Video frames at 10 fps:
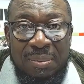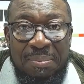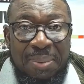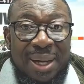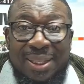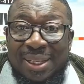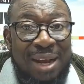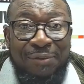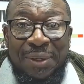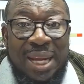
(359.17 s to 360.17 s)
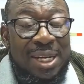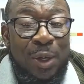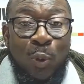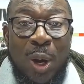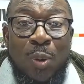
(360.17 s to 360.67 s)
Back in Africa, the
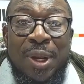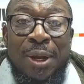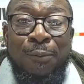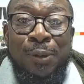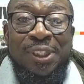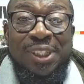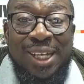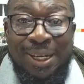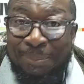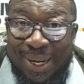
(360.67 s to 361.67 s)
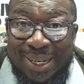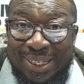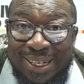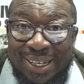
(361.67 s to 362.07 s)
way we even celebrate